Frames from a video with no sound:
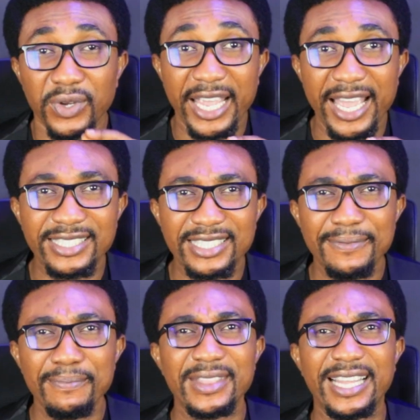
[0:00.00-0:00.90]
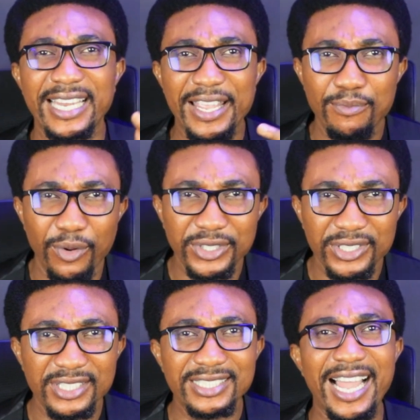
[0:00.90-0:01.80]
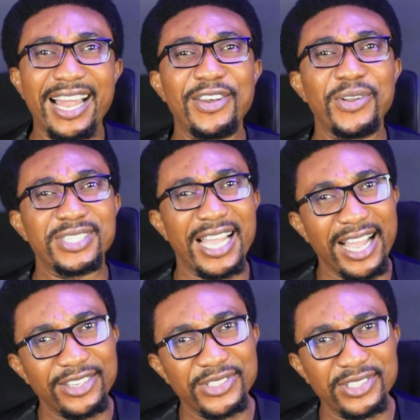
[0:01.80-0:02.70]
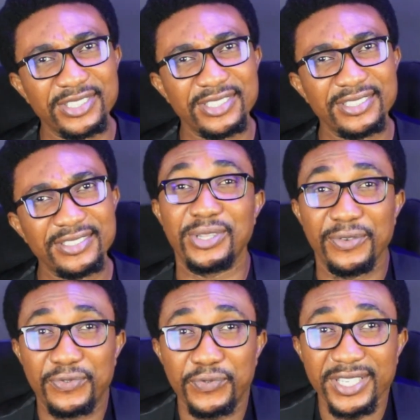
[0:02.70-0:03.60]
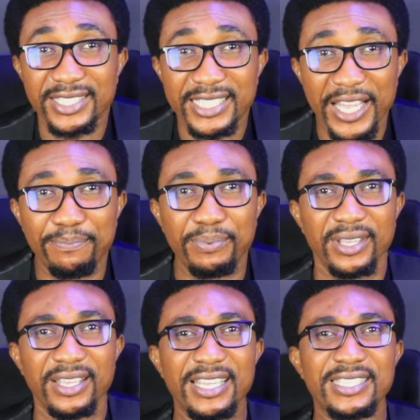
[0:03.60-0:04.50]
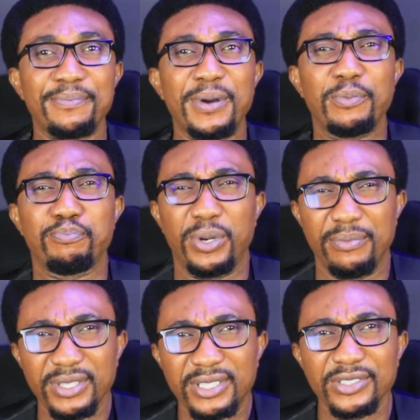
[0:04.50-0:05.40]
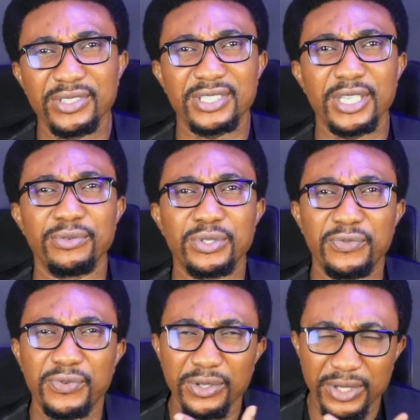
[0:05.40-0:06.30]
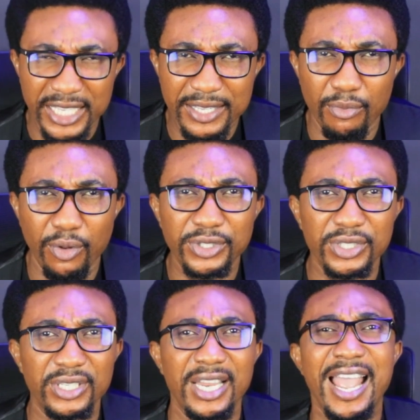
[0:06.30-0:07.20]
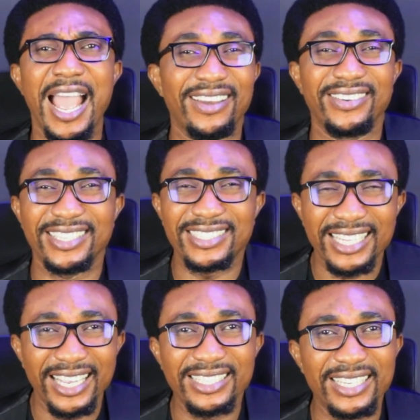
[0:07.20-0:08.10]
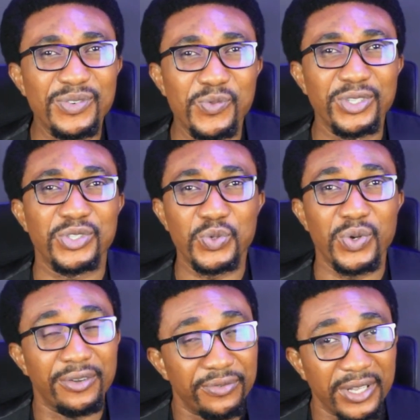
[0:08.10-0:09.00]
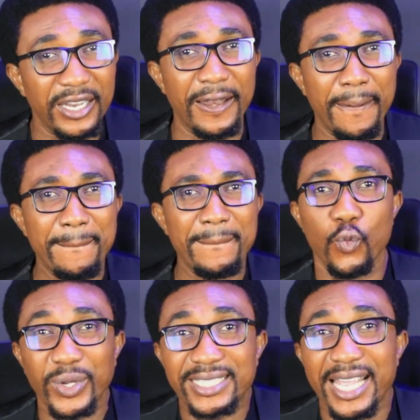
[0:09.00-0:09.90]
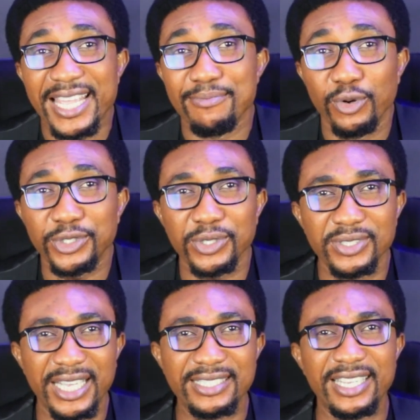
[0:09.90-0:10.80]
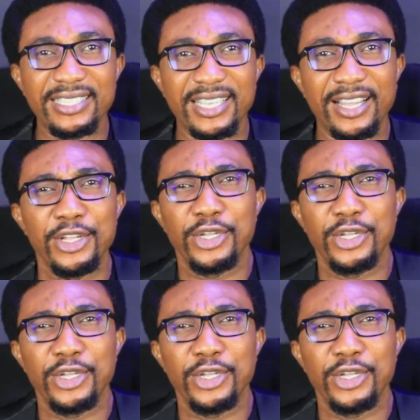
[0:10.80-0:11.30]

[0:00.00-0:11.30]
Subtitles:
forget that emotions are not actions. So the first step is about permitting yourself to feel the emotion and understanding what you are feeling. We say emotions are data.